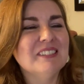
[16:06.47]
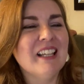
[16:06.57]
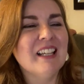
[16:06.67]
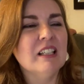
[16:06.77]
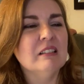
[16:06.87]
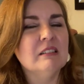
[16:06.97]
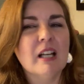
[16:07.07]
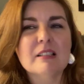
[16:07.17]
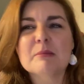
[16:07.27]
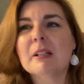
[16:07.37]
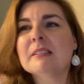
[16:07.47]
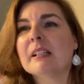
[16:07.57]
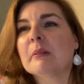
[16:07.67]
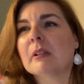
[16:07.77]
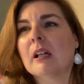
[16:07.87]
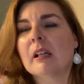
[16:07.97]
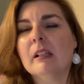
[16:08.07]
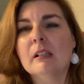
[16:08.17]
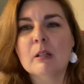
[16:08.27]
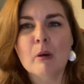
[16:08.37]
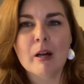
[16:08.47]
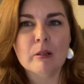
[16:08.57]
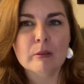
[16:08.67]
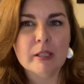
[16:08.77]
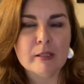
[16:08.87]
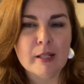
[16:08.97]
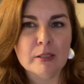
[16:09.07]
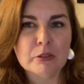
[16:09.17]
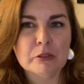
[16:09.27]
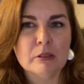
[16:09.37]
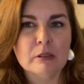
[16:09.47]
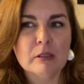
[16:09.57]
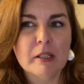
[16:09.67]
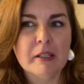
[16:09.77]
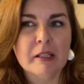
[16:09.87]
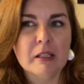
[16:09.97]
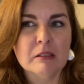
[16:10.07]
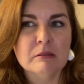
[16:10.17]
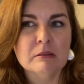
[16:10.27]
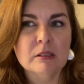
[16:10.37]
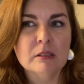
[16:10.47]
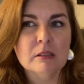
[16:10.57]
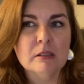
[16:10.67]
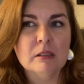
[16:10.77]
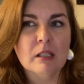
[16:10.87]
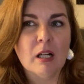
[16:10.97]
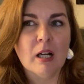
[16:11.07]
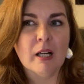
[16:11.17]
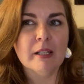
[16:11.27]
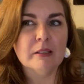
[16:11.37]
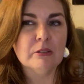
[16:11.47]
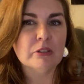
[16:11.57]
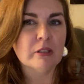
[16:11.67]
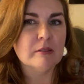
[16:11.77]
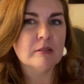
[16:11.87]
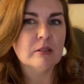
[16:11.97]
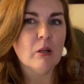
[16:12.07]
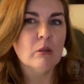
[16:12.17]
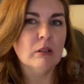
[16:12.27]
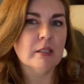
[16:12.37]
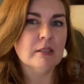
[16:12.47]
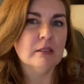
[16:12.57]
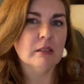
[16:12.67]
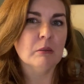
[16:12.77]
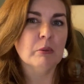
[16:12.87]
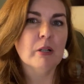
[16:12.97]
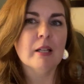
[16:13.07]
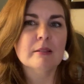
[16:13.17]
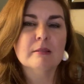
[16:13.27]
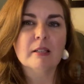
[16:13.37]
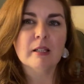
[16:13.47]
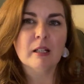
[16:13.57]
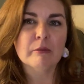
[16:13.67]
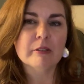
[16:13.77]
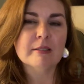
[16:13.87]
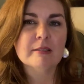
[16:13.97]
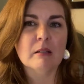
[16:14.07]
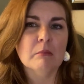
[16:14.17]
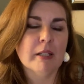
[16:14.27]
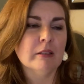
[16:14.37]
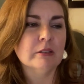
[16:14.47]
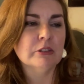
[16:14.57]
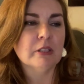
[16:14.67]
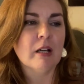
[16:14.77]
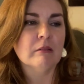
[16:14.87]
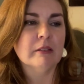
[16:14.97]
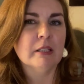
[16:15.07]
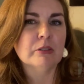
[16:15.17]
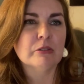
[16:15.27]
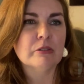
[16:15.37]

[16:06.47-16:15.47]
And that's my day when I go out in nature and I just totally decompress and I reset my energy out in nature.